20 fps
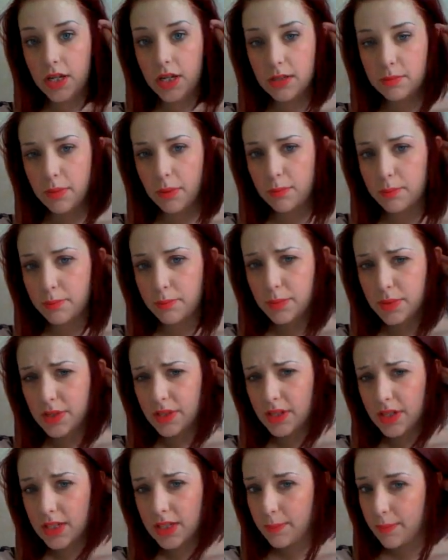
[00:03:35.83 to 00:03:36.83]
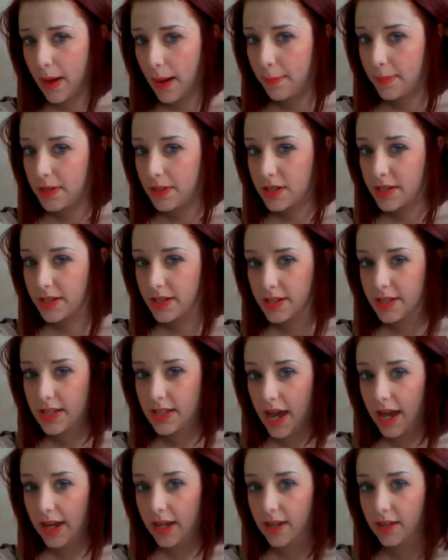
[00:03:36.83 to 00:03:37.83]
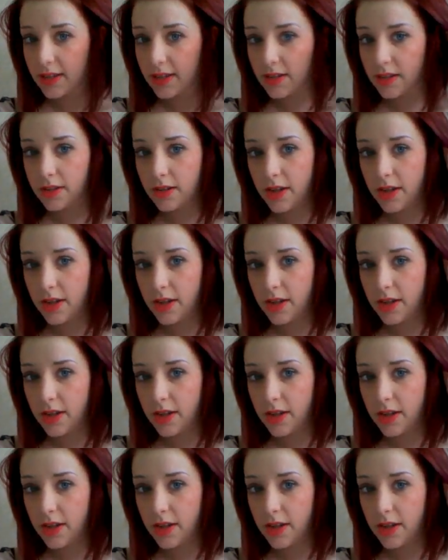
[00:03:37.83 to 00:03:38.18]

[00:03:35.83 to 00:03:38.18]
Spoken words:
sponsored badminton day